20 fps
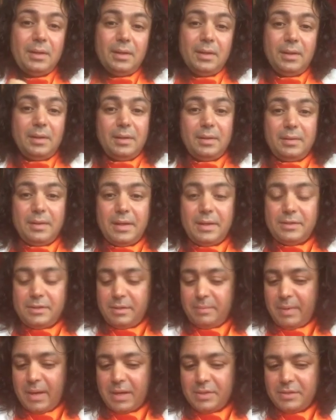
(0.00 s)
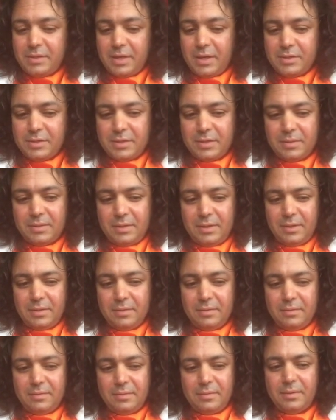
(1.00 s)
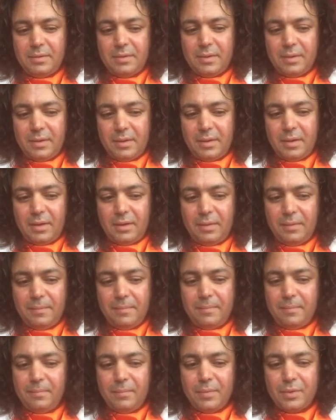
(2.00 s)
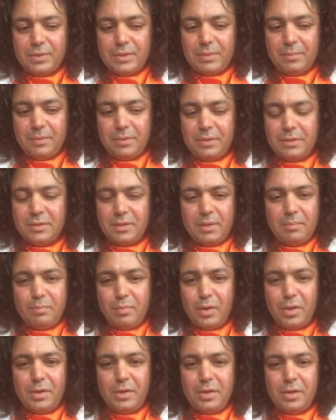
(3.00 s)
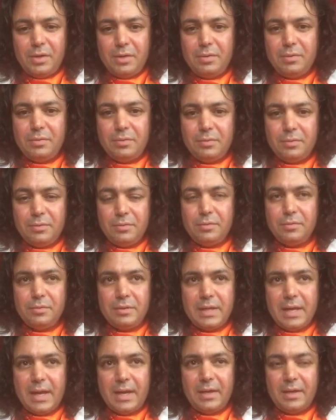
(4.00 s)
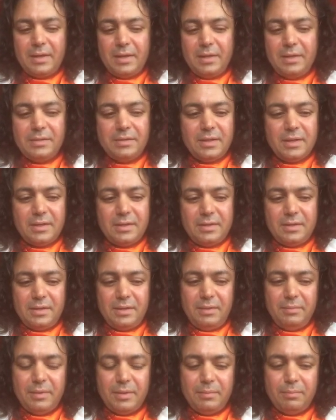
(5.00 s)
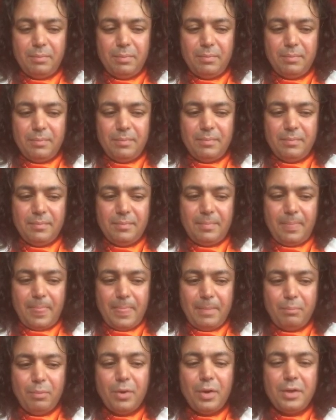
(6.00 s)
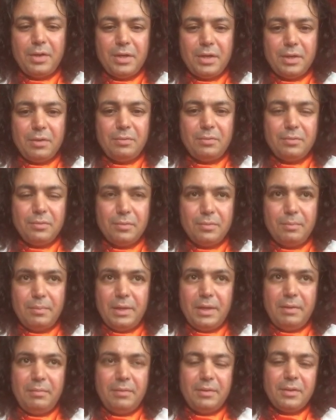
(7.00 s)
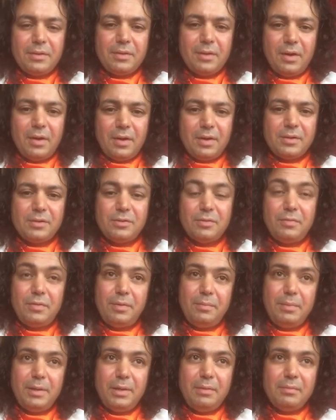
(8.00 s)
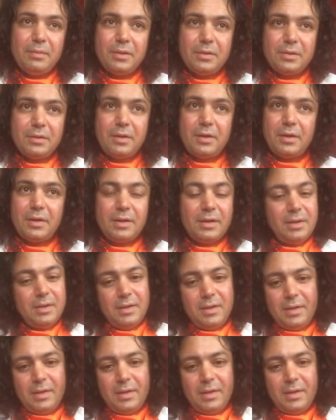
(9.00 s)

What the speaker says: That is imagination. Moksha Mukti is not pointing you to that. He's not even pointing you to believe in the thought. So if you believe in the thought,